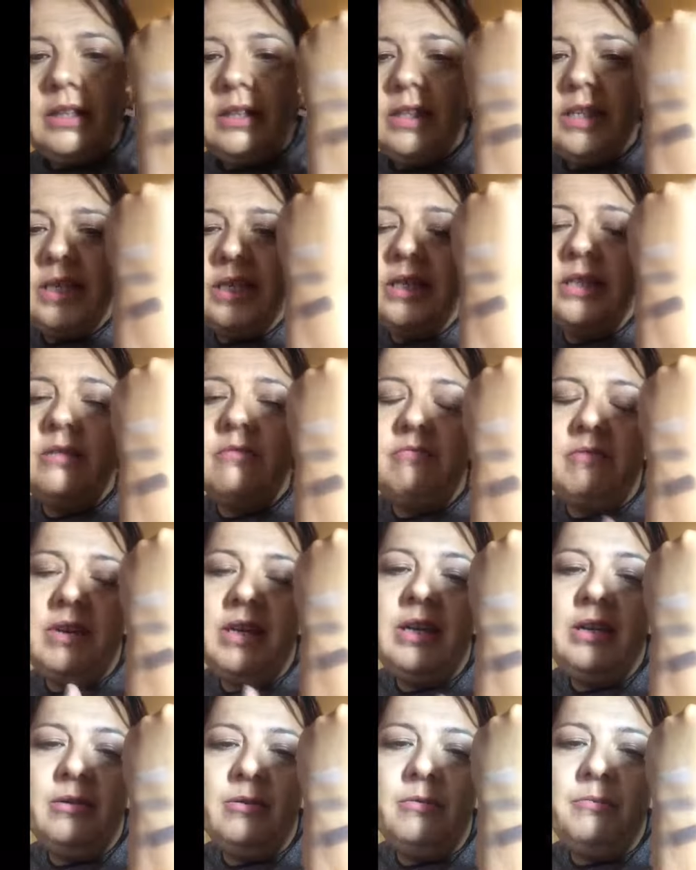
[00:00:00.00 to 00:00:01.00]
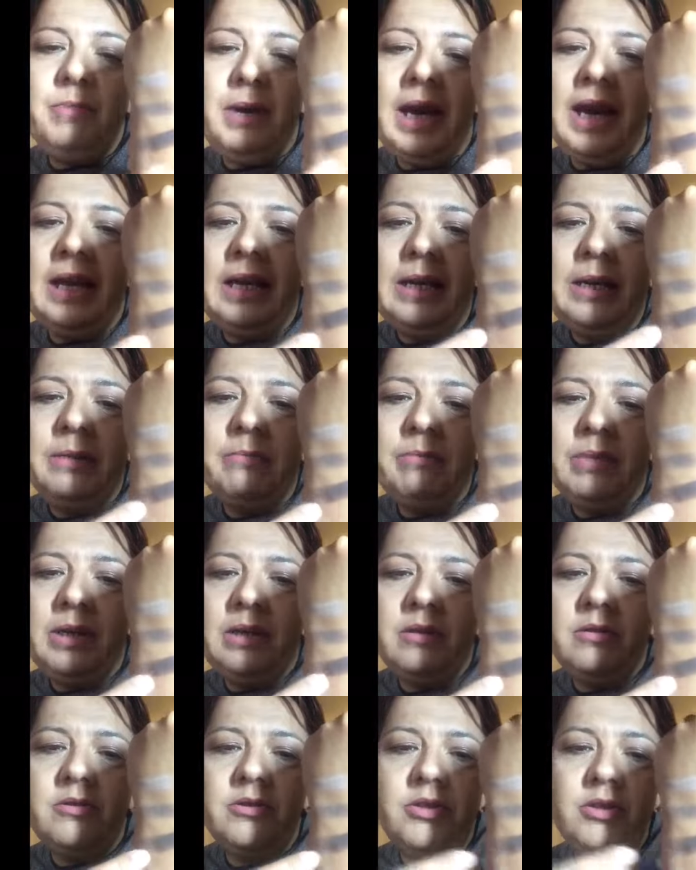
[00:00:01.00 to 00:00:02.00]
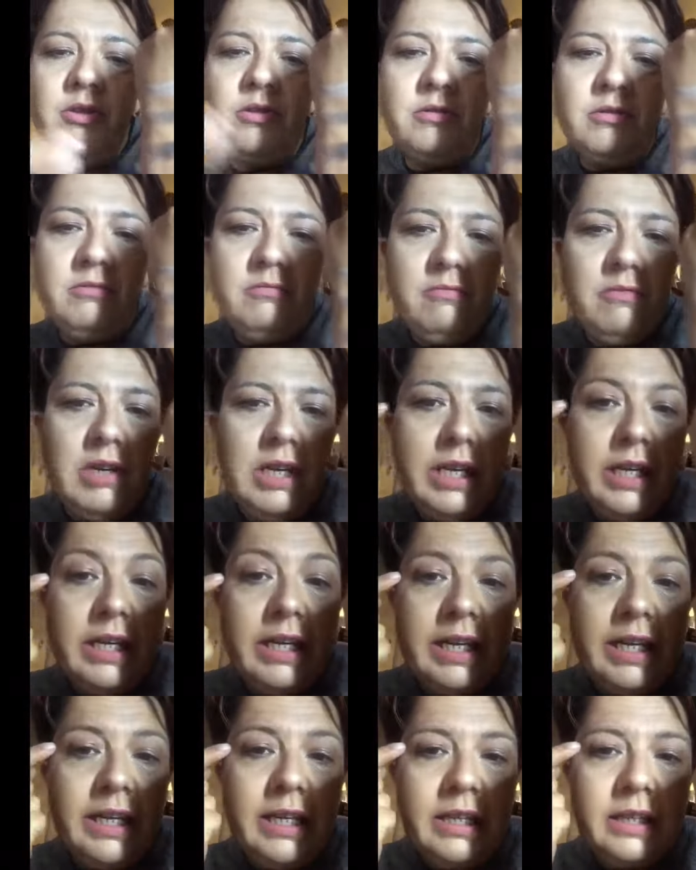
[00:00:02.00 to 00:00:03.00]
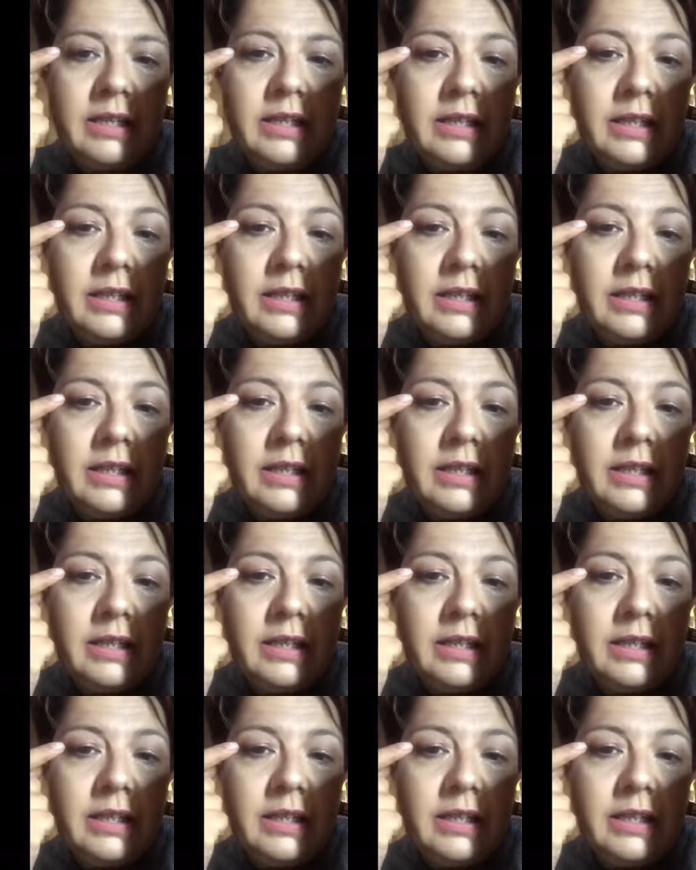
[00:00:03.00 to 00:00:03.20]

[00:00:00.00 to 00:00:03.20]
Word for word: this is a really good palette because you can really